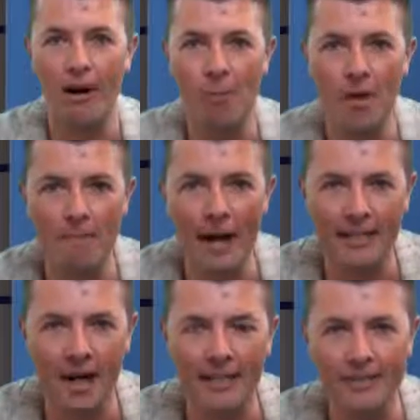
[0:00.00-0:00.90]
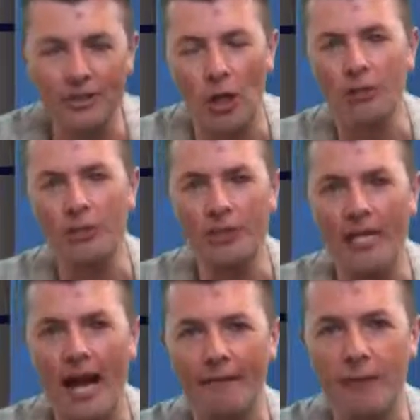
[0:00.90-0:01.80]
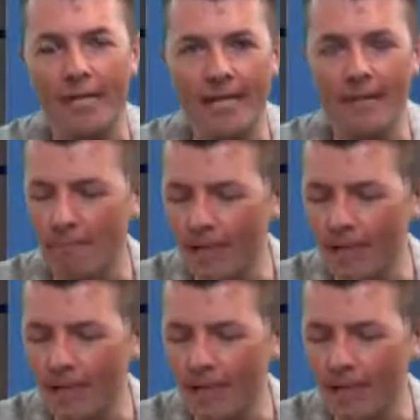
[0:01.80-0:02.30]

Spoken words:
All right, welcome back, guys. So it's good to have you here.